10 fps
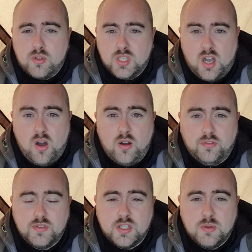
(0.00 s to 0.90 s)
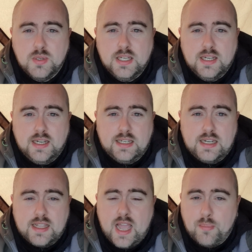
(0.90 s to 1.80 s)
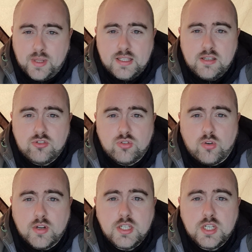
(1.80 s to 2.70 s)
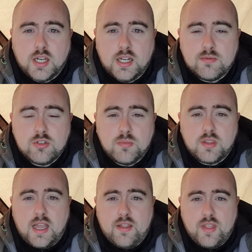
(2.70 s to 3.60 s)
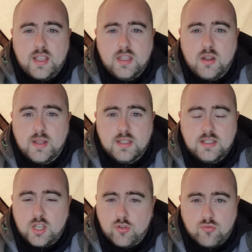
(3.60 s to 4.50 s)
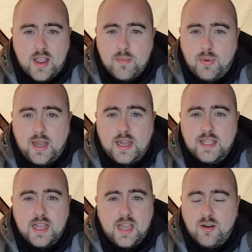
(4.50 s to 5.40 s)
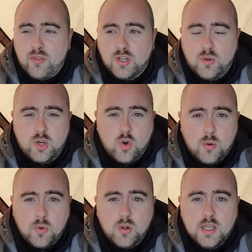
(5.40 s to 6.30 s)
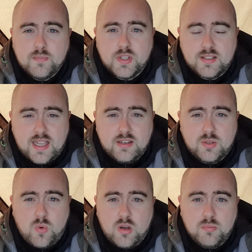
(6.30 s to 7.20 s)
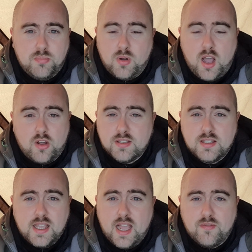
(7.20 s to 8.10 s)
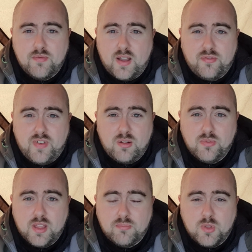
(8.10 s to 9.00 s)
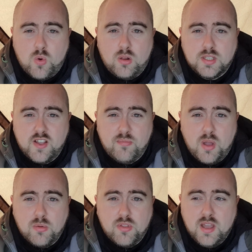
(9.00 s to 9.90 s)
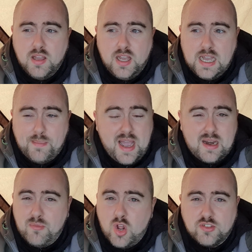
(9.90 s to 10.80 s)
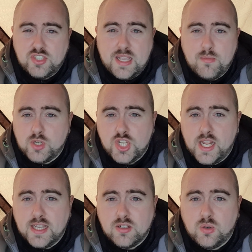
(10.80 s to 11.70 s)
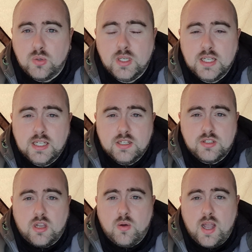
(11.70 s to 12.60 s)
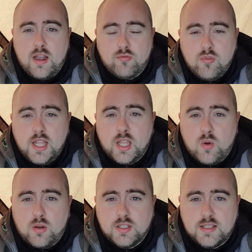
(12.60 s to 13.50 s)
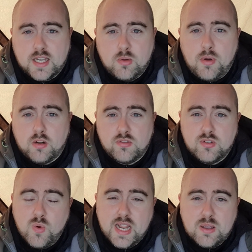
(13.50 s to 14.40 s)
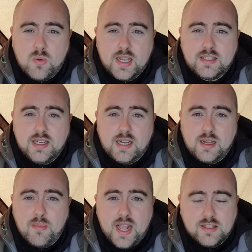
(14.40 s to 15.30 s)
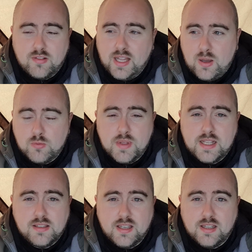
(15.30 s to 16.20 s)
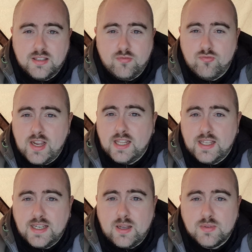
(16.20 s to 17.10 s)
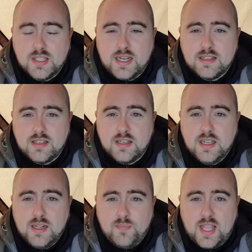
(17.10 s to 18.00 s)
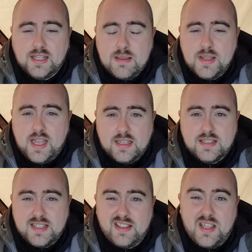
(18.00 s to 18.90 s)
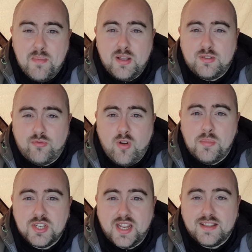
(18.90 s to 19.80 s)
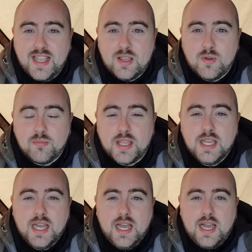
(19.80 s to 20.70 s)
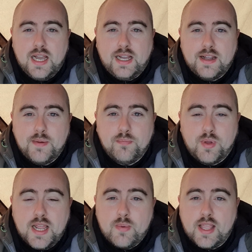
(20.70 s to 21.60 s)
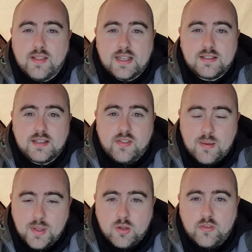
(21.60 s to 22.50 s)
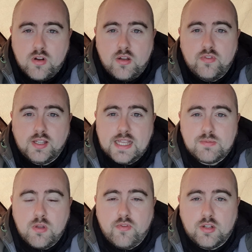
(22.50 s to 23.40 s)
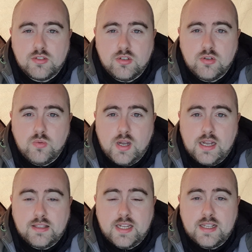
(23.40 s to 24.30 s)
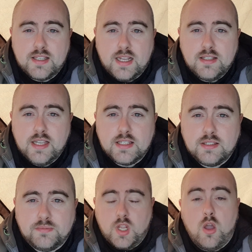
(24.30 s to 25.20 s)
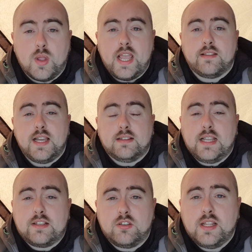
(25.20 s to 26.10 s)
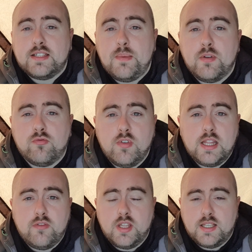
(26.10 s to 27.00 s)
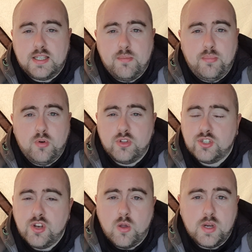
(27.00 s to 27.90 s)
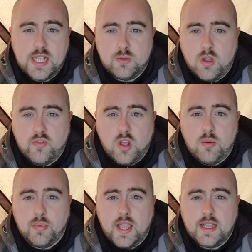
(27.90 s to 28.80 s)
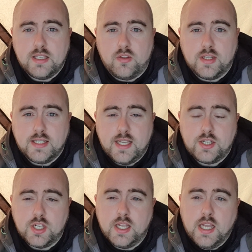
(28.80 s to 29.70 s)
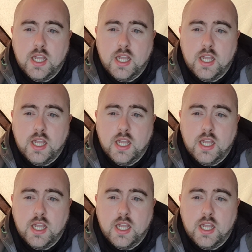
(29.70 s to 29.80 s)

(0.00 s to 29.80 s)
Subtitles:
use half. So yeah, plenty of storage. Something that I think, you know, it's a great buy. I know they do a normal standard one, but honestly I've felt the quality of both, and I'm not seeing much in it at all. So a really quality tackle box for 20 quid. It's allowed me to really downsize and limit, as I said, the amount of rubbish that I take with me. But anyway, that's that bit covered off. Let's move on to today's tactics. Okay, tactics. So let's keep it really simple. There's no need to overcomplicate it on this session.